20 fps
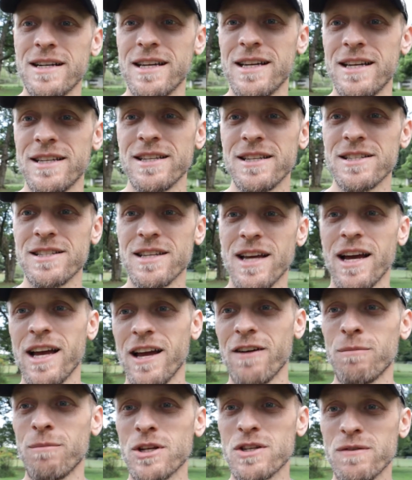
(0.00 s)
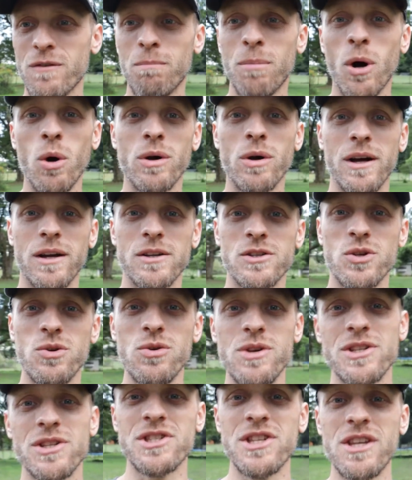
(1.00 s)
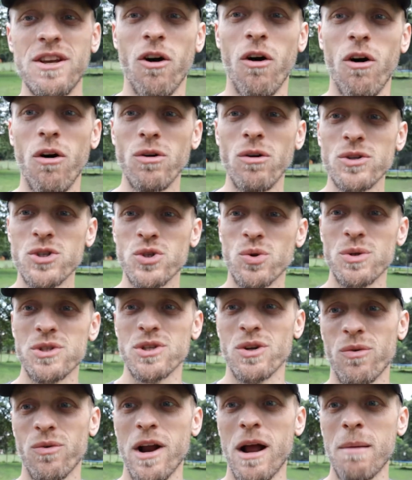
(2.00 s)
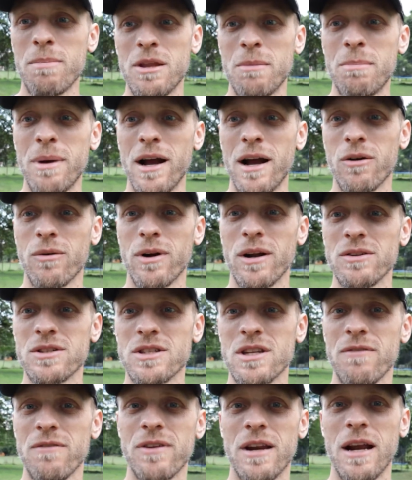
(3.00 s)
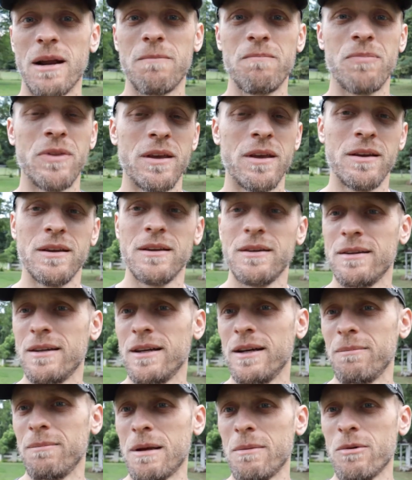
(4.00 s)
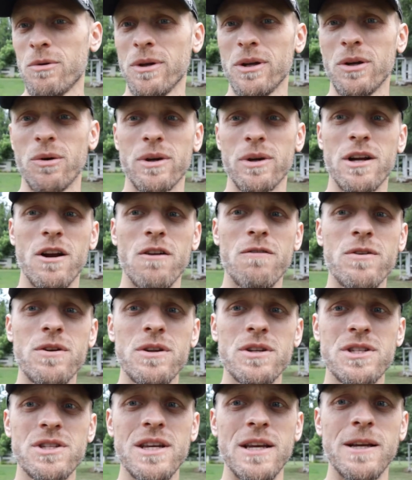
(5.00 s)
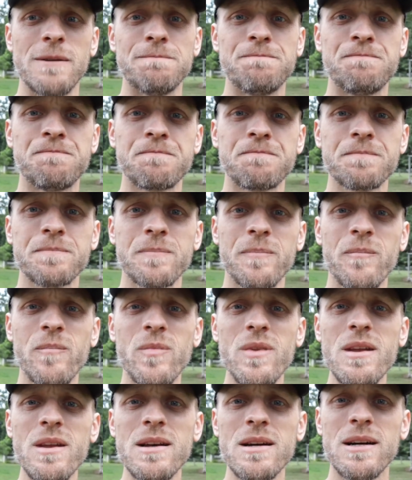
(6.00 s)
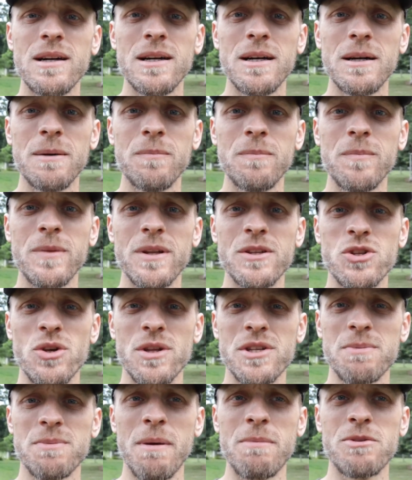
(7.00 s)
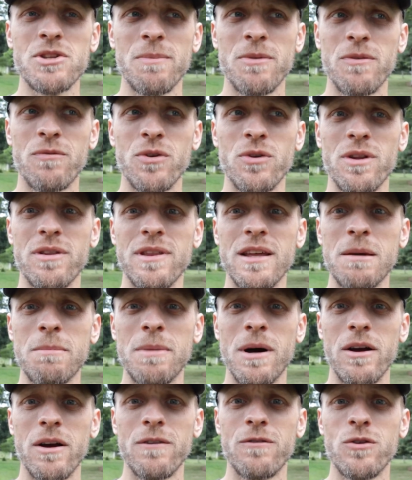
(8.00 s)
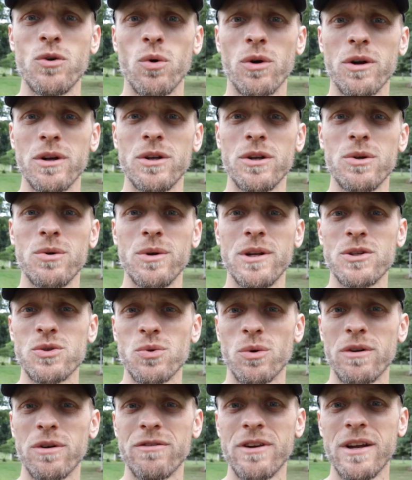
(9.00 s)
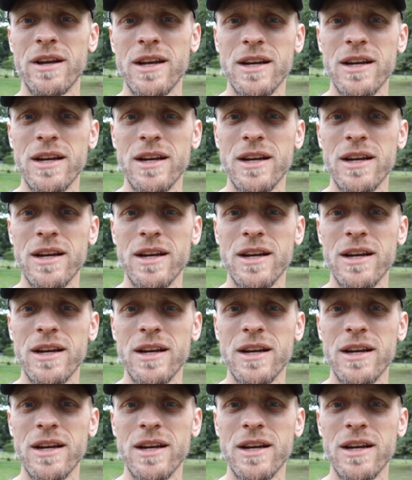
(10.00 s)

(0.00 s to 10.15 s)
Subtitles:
it does not have much of a bokeh, so you can see all sorts of crap in the background, stuff that I maybe really don't care for you to see. And so this may be something for you to think about if you are going to do any sort of